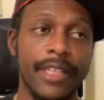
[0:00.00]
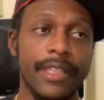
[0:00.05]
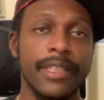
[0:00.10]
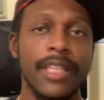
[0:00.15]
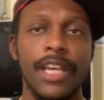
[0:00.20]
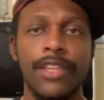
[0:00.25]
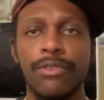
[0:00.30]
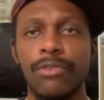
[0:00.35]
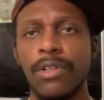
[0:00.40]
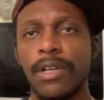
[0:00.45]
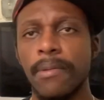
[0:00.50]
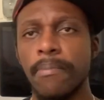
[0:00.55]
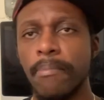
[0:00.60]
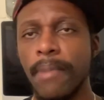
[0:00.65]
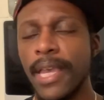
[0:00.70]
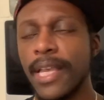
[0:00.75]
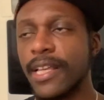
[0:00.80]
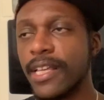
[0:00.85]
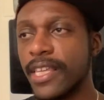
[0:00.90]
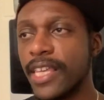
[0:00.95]
Now, you could
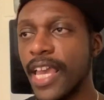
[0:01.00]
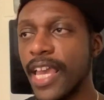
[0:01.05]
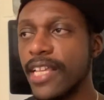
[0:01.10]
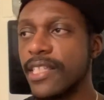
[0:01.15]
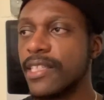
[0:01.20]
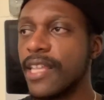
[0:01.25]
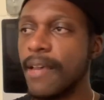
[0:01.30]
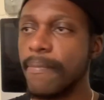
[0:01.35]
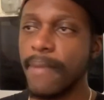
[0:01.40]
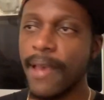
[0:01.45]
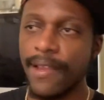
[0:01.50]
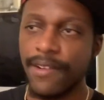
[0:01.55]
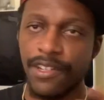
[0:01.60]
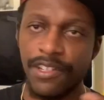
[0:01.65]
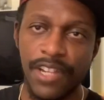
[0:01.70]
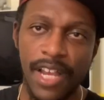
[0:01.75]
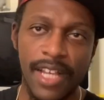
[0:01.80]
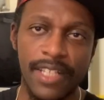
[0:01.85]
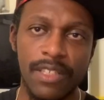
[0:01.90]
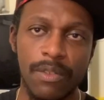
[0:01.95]
make a case that Magic
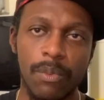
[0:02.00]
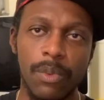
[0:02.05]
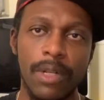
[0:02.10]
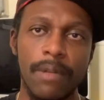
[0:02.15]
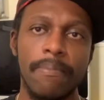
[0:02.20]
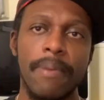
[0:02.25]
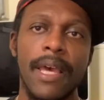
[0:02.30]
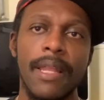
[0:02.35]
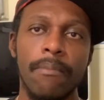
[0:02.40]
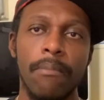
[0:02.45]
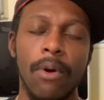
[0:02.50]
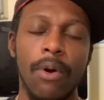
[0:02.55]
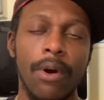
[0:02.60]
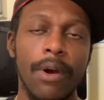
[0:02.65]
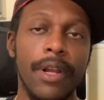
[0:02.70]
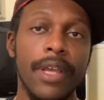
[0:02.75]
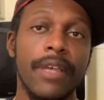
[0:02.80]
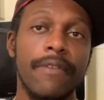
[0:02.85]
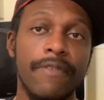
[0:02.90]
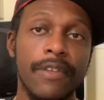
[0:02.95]
Johnson would have been more
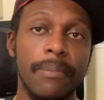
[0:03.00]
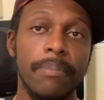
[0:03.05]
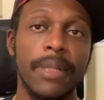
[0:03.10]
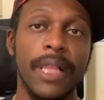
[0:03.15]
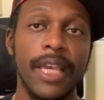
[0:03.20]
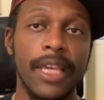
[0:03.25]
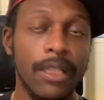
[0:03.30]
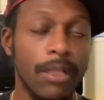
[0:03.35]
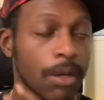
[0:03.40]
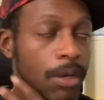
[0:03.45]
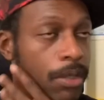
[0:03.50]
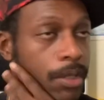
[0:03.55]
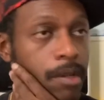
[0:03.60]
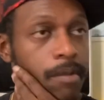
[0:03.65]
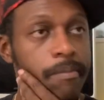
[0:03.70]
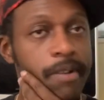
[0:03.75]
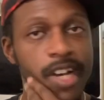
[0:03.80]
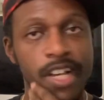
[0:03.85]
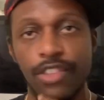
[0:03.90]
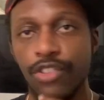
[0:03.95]
if he played longer,
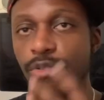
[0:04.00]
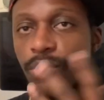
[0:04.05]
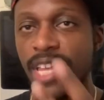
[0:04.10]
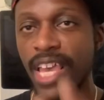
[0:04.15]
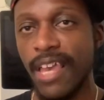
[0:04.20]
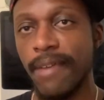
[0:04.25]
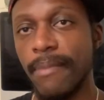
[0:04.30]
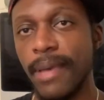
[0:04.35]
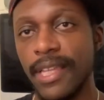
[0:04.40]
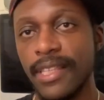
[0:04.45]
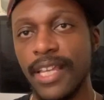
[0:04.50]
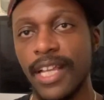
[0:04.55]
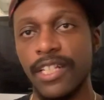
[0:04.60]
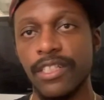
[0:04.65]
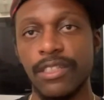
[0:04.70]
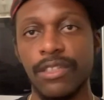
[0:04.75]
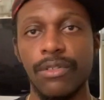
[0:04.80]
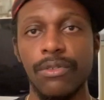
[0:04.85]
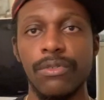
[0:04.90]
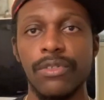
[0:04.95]
but you can't make
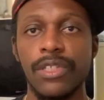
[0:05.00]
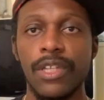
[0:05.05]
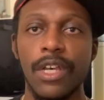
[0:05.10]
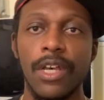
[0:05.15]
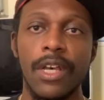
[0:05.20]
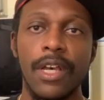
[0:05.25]
excuse.